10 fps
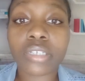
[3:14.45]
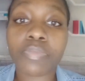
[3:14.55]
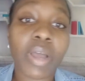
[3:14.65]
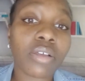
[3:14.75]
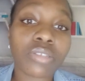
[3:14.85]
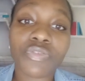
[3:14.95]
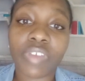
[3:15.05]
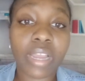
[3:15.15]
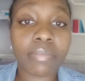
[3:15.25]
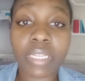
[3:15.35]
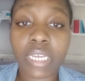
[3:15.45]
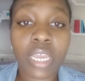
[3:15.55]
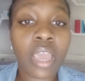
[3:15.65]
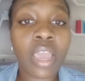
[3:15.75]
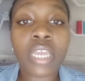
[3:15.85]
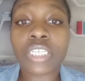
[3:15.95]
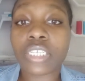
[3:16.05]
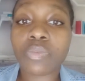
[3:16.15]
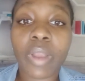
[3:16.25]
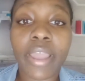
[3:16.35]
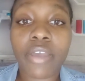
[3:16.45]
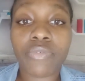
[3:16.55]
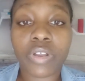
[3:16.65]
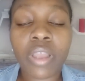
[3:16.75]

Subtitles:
spouse, family, just wherever.